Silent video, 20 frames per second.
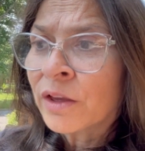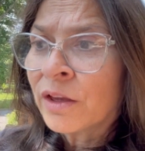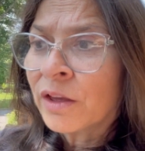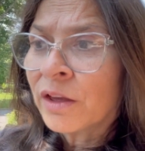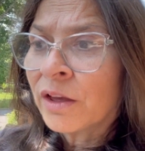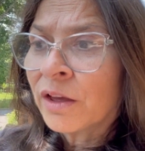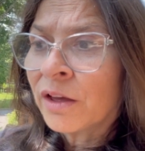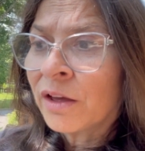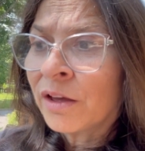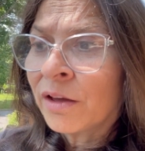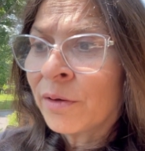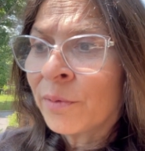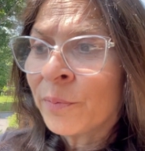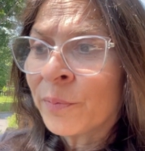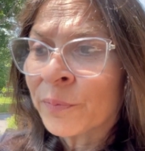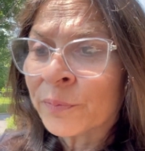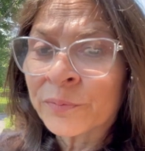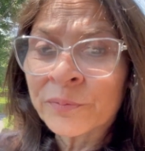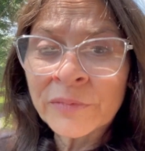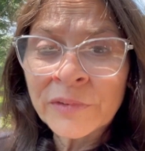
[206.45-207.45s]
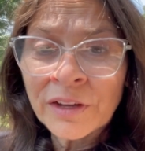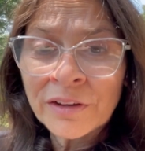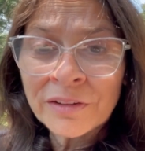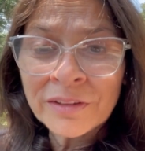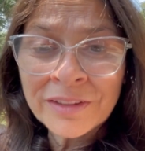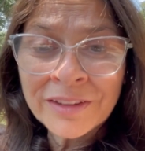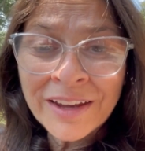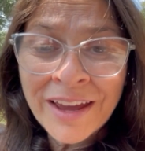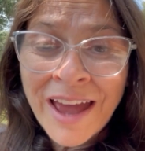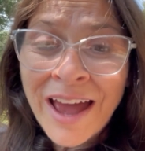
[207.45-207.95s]

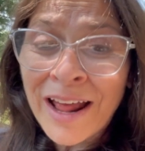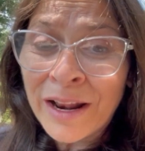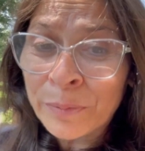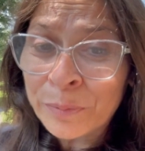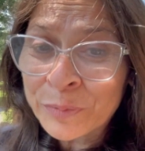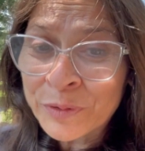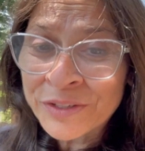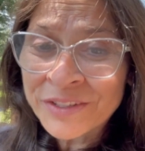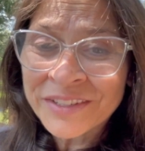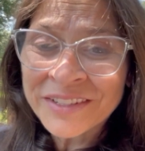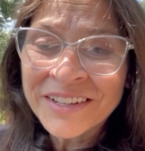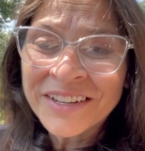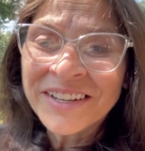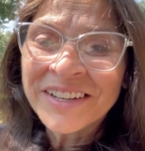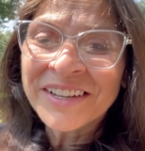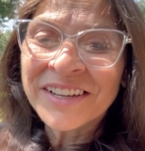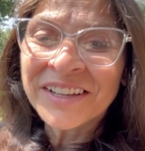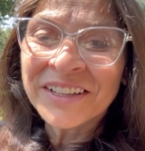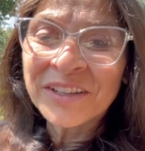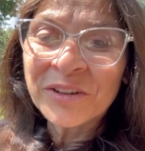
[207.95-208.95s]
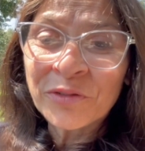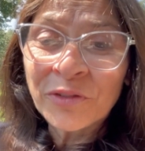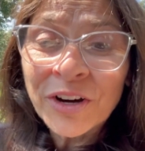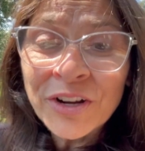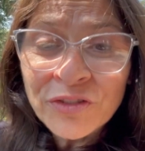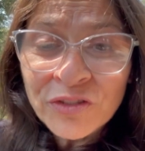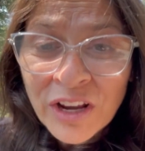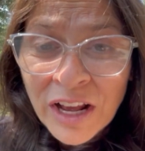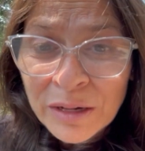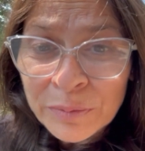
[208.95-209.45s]
the Alps, the
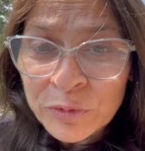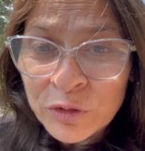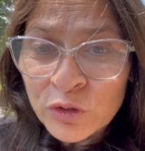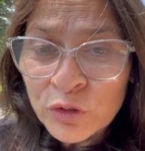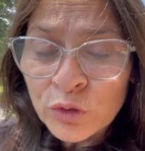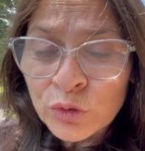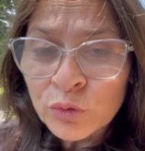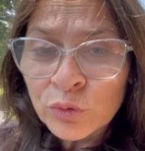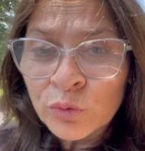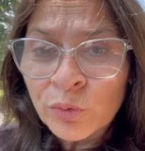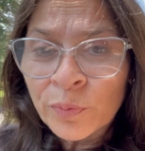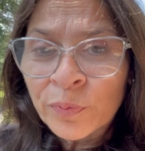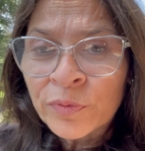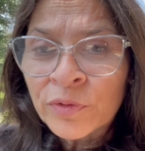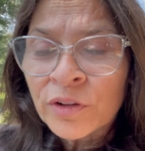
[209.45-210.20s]
French Alps, to